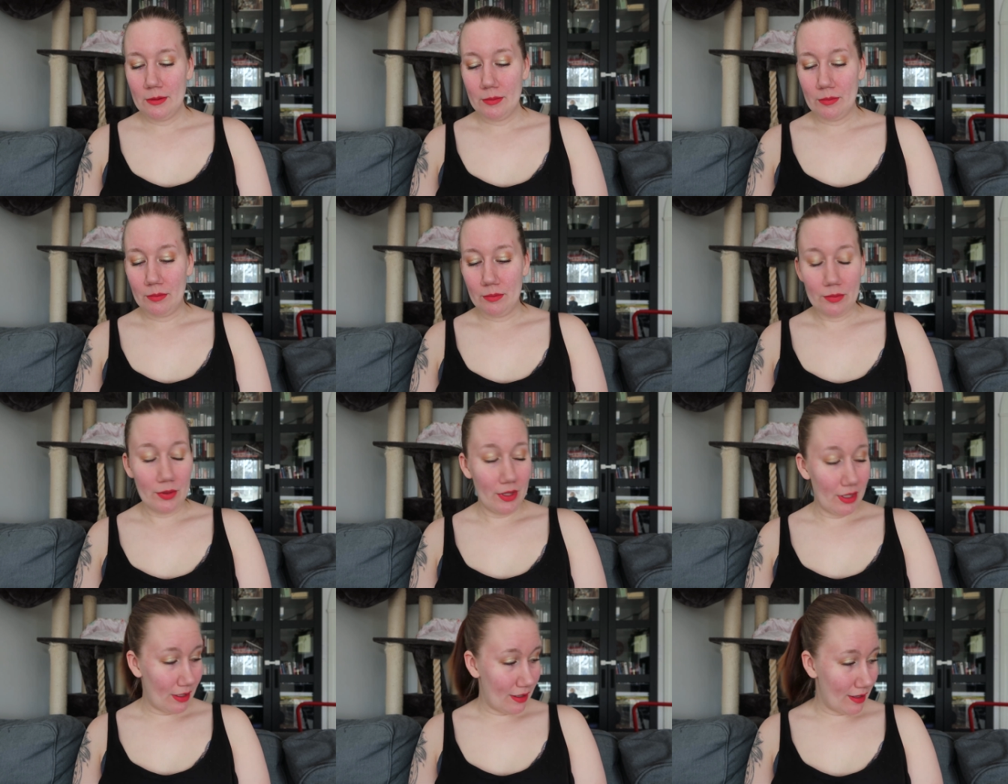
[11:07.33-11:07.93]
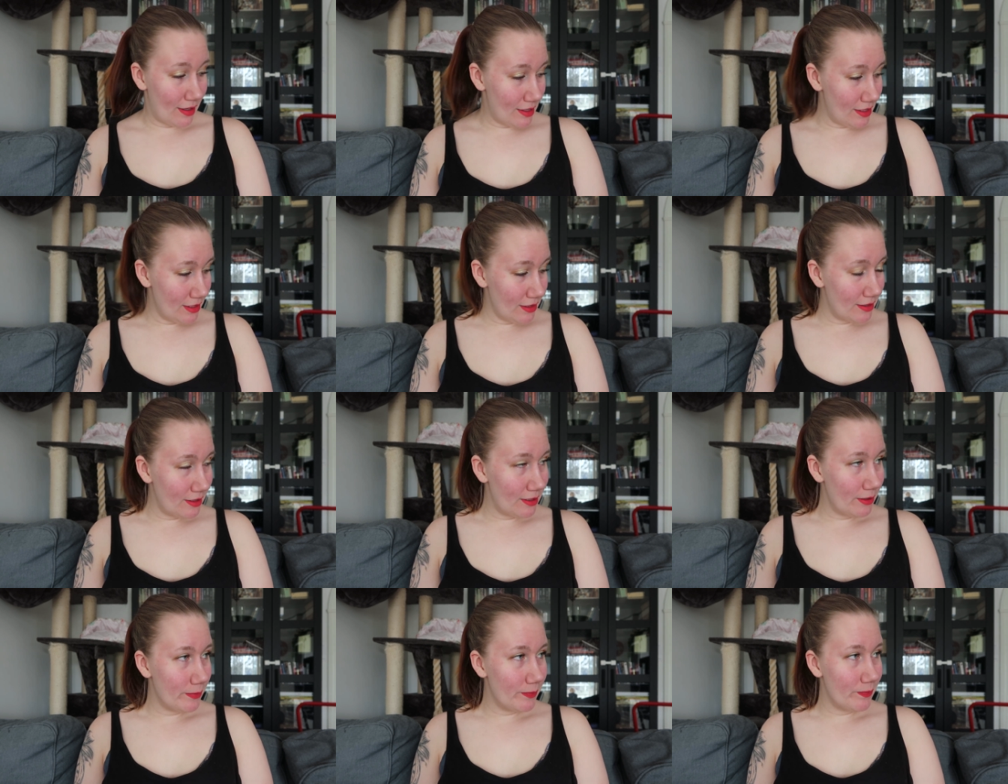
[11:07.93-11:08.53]
But
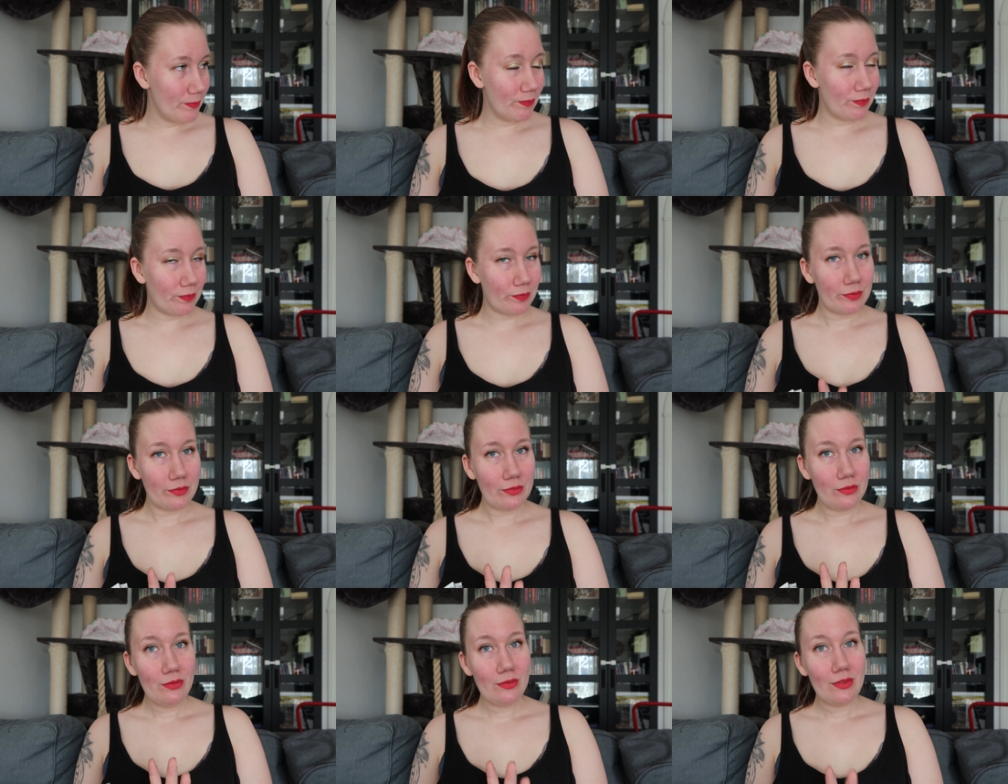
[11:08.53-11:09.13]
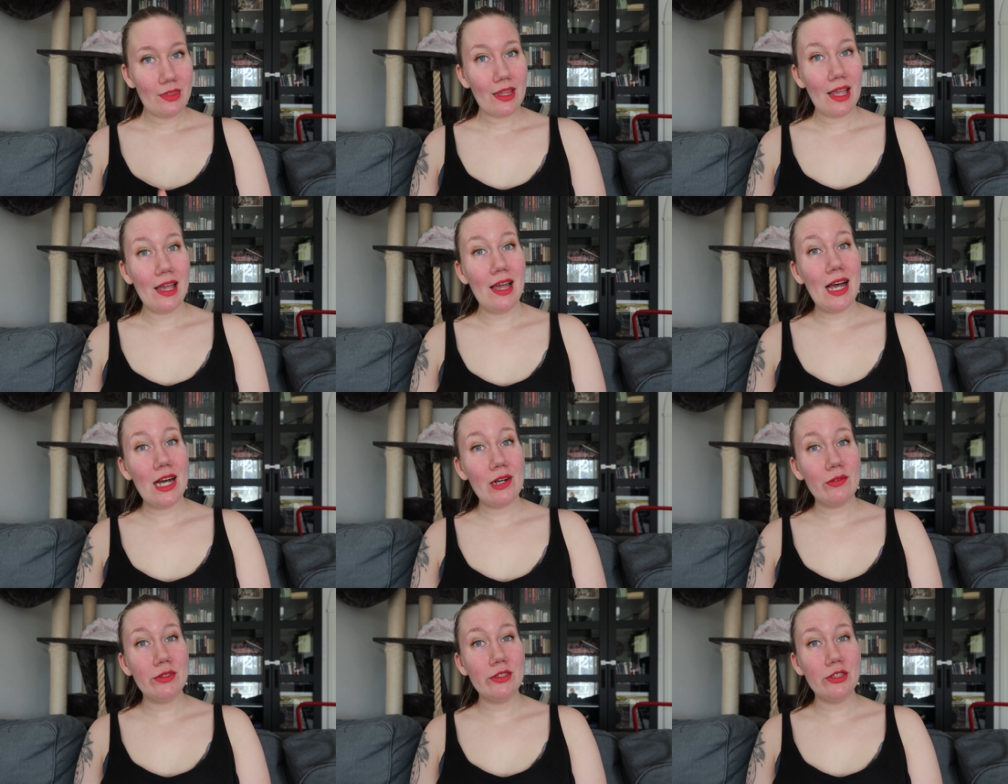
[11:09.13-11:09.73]

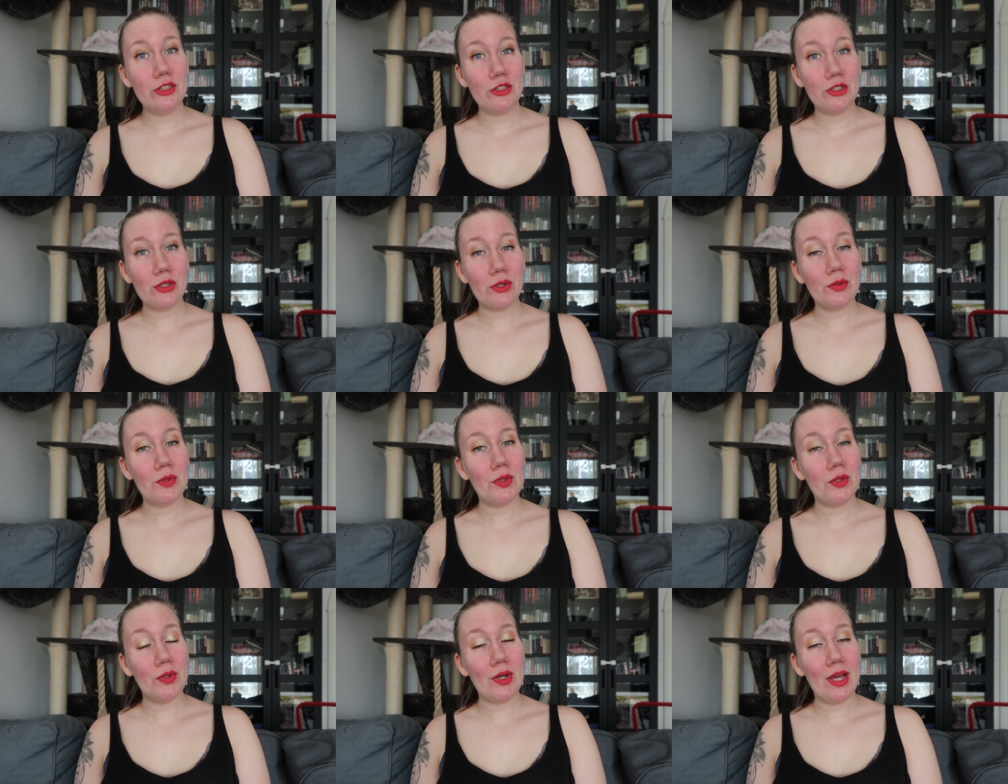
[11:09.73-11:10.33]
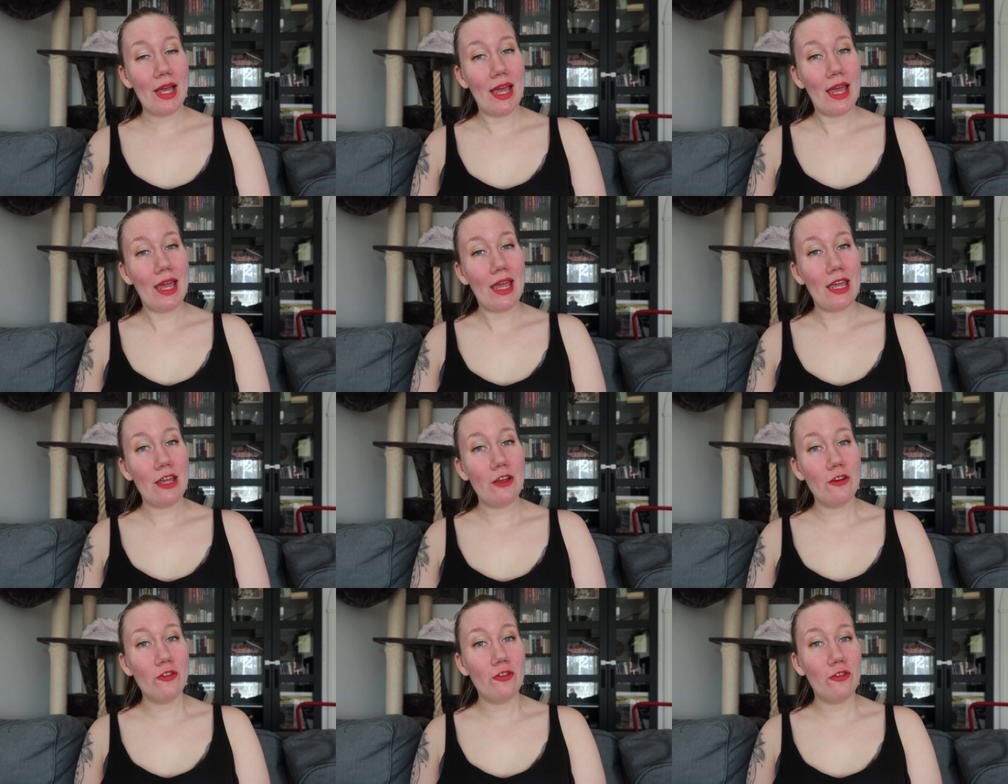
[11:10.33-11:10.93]
I will show you
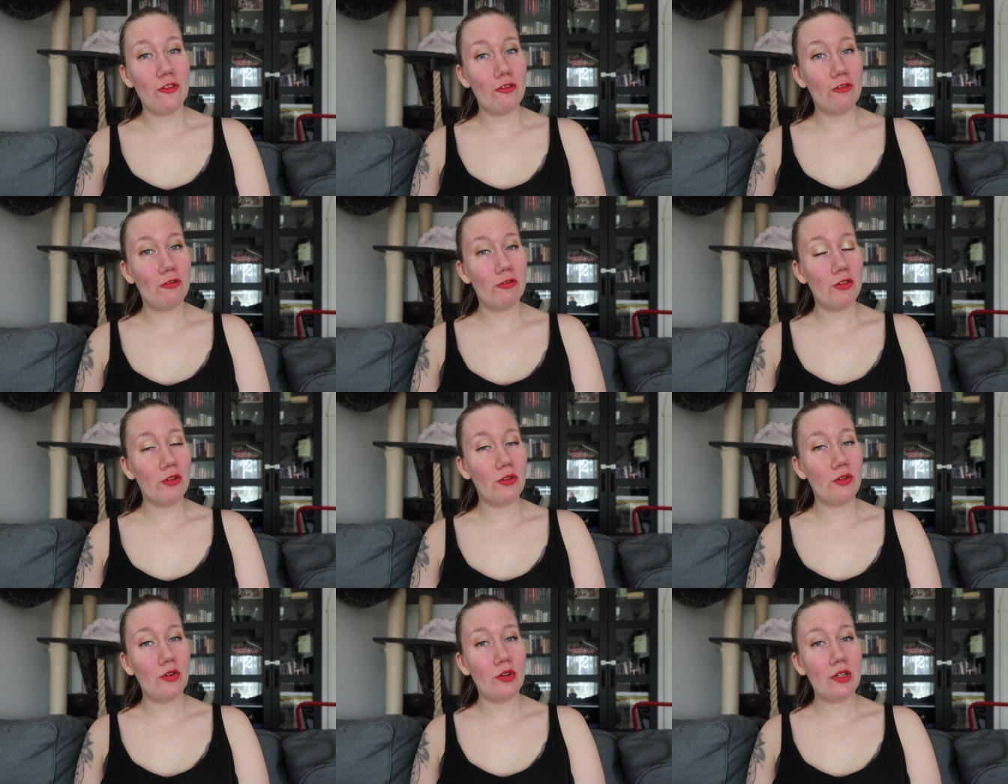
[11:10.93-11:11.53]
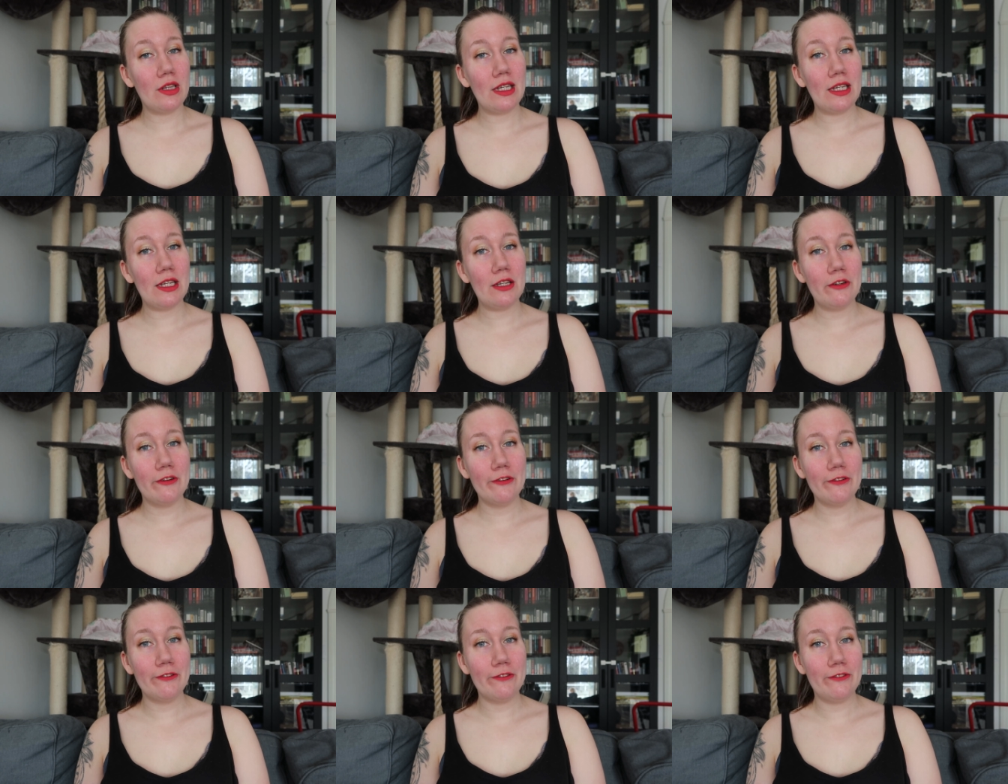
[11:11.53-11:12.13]
a fully
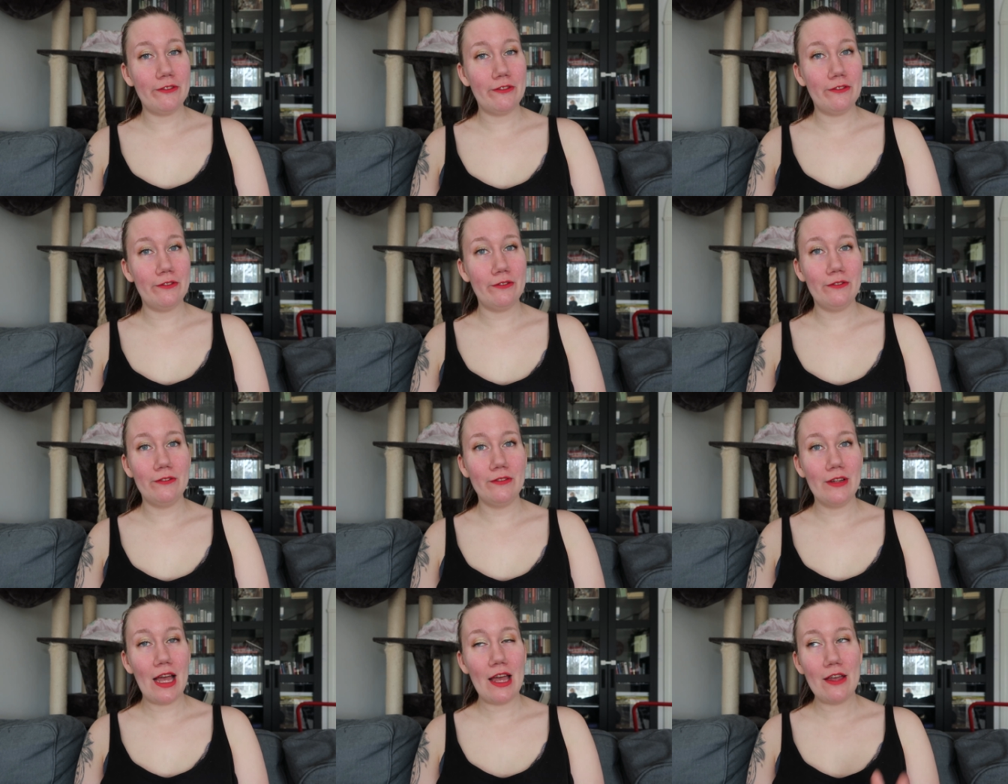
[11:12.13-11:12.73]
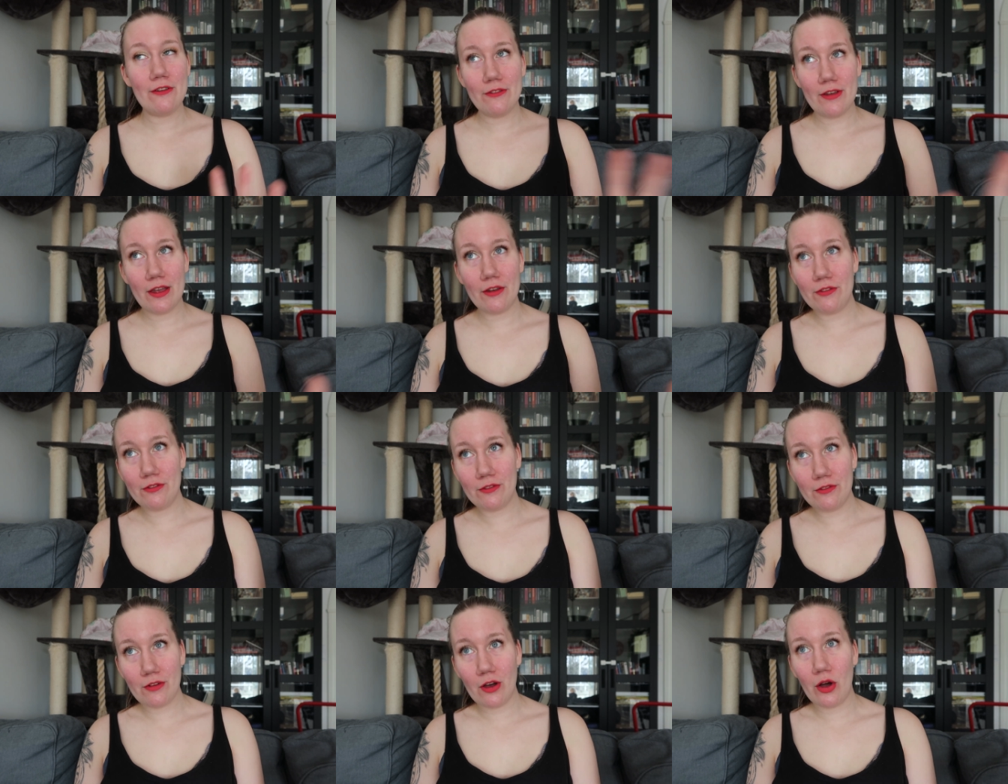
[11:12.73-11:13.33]

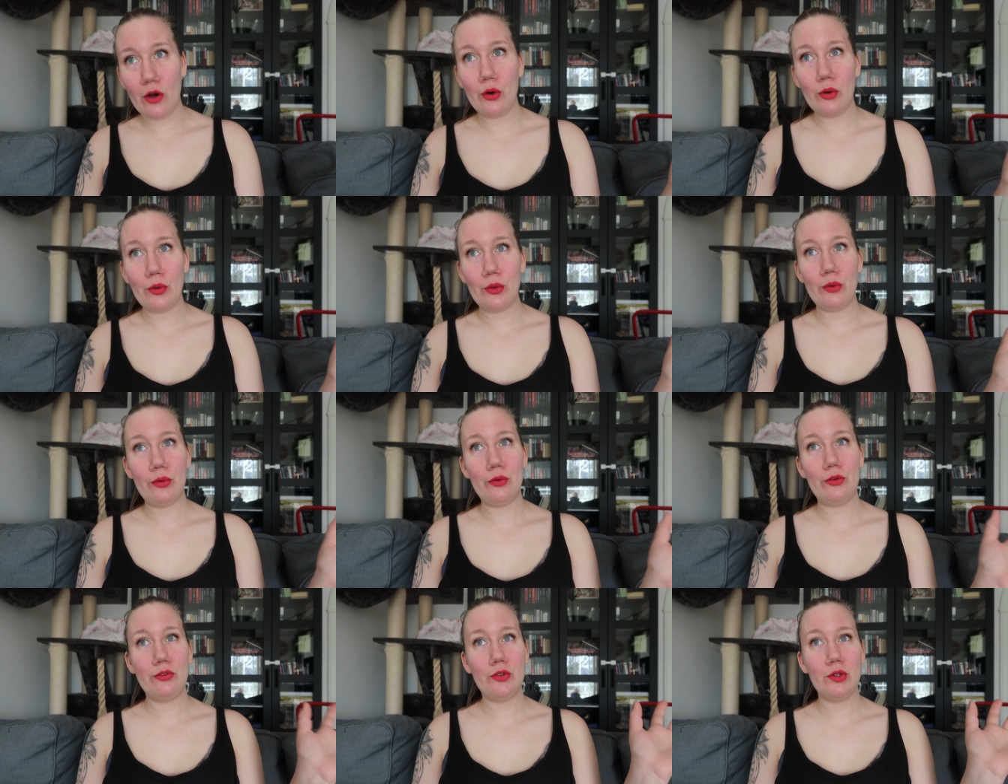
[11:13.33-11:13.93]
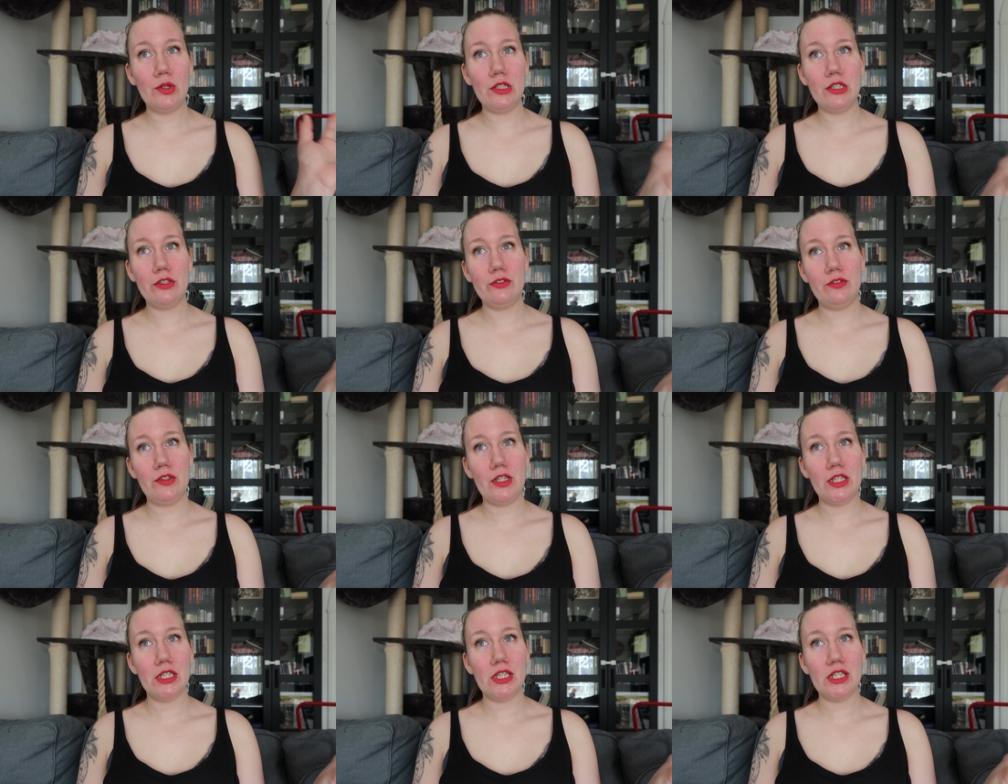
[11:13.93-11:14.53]
FFO, fully
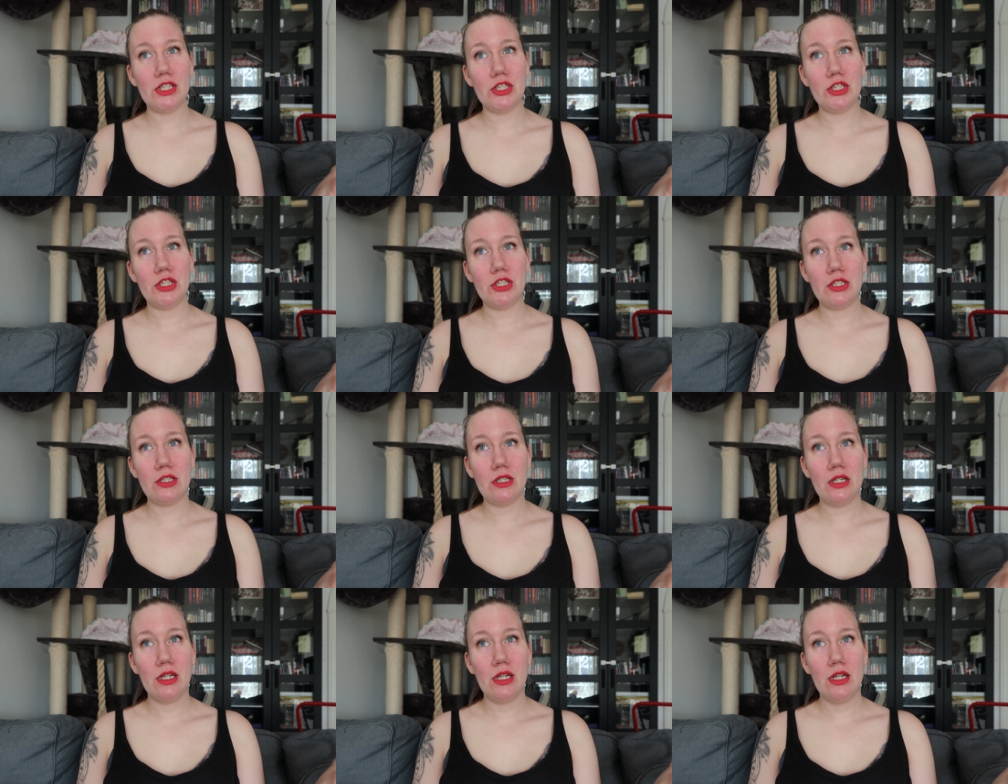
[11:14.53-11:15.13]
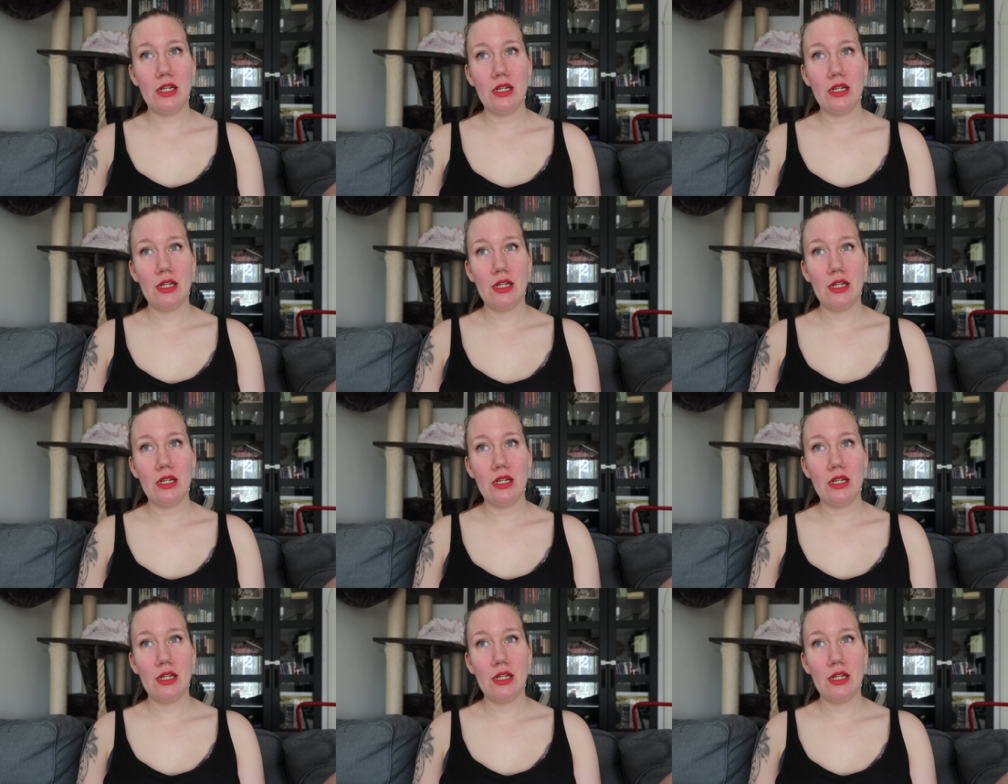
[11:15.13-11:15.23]
finished